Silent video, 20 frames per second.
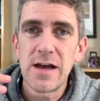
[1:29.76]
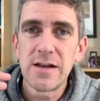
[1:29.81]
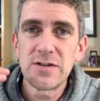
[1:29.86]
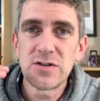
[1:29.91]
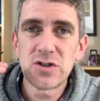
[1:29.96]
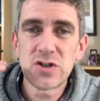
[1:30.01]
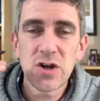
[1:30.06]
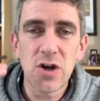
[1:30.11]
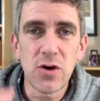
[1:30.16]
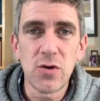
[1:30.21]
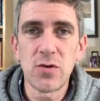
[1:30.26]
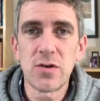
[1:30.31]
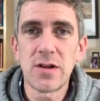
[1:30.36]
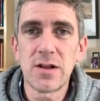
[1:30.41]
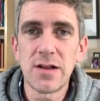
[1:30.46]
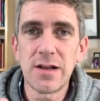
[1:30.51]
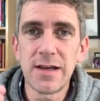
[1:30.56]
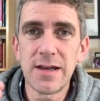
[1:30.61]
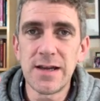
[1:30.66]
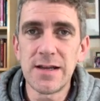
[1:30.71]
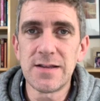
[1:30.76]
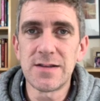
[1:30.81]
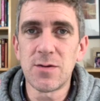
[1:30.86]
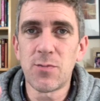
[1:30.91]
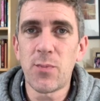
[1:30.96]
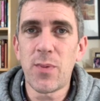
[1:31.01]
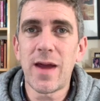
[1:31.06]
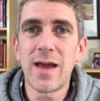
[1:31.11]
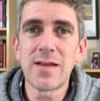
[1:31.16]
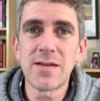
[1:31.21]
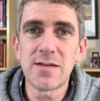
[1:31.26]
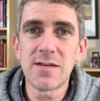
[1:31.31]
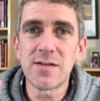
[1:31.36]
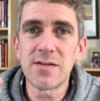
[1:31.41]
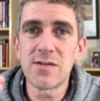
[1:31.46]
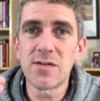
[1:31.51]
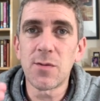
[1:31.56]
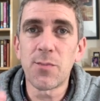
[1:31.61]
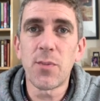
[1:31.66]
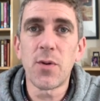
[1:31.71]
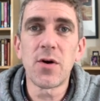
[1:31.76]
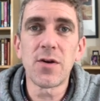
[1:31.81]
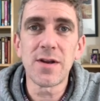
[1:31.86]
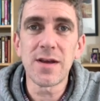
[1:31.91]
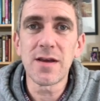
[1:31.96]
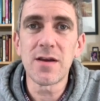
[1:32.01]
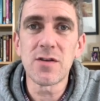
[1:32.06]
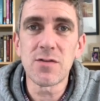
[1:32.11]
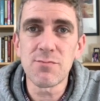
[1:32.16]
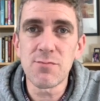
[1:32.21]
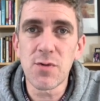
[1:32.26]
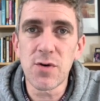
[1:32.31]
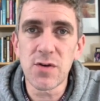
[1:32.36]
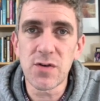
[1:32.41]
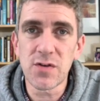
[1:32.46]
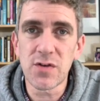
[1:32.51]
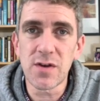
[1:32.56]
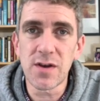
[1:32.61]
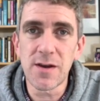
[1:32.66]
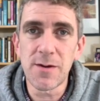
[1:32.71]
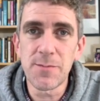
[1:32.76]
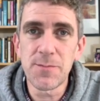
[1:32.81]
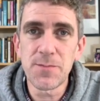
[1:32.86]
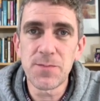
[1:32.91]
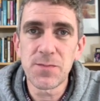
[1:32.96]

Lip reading: totally dependent upon his mercy.